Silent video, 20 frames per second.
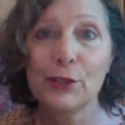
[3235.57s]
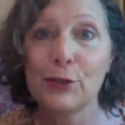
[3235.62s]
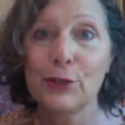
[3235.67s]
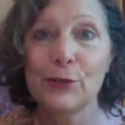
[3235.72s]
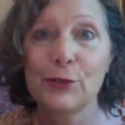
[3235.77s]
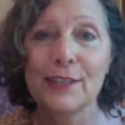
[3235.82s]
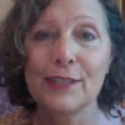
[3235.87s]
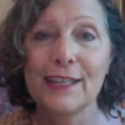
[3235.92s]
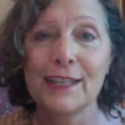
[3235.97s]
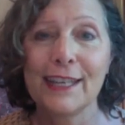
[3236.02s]

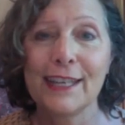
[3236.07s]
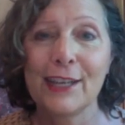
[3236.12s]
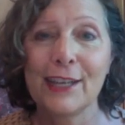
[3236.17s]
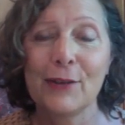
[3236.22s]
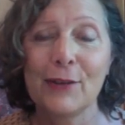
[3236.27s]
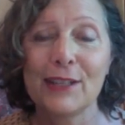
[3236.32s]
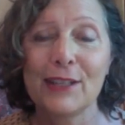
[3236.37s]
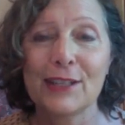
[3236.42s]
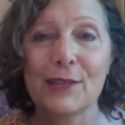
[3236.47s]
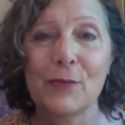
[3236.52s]
to seeing
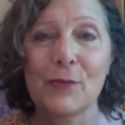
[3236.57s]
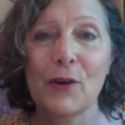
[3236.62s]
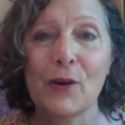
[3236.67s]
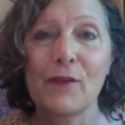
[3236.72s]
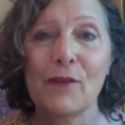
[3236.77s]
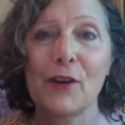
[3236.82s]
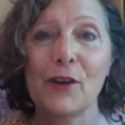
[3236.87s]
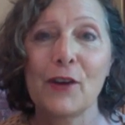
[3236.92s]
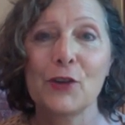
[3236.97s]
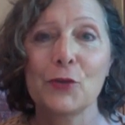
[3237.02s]
you at some more
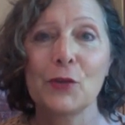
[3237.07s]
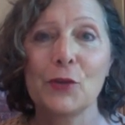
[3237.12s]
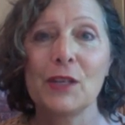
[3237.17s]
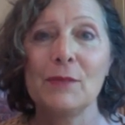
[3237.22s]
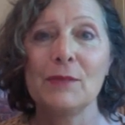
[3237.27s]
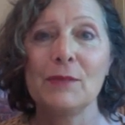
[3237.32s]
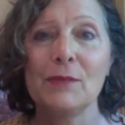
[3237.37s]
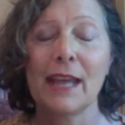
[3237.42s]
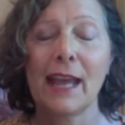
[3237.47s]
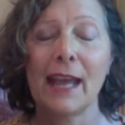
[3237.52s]
of our
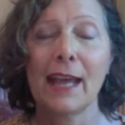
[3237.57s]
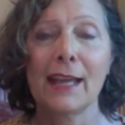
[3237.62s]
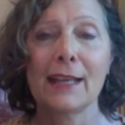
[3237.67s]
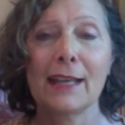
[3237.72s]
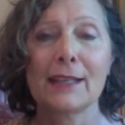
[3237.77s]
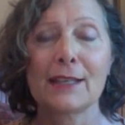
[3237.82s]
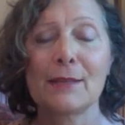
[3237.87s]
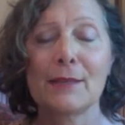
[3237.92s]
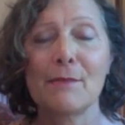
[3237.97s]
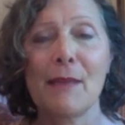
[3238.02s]
dream
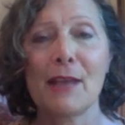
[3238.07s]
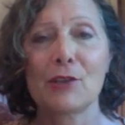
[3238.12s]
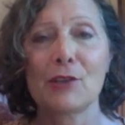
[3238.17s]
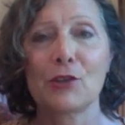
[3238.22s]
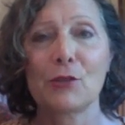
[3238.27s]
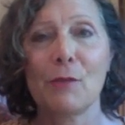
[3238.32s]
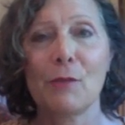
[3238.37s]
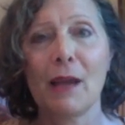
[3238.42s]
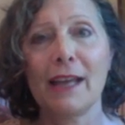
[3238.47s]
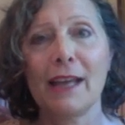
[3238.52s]
tanks and
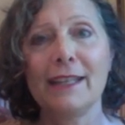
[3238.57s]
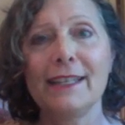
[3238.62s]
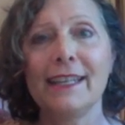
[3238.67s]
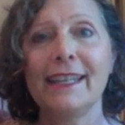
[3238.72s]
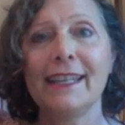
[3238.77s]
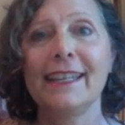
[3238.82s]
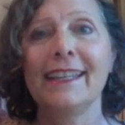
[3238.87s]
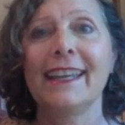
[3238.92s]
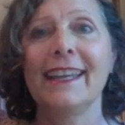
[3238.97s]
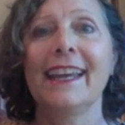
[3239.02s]

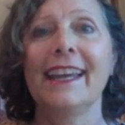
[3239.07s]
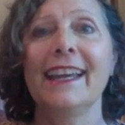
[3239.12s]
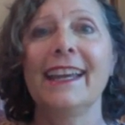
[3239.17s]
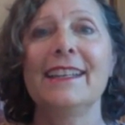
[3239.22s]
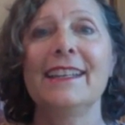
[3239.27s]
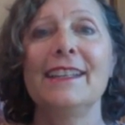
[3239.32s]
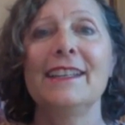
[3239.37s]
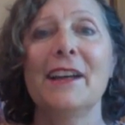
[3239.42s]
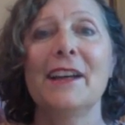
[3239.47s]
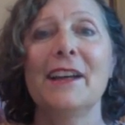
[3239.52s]
masterminding and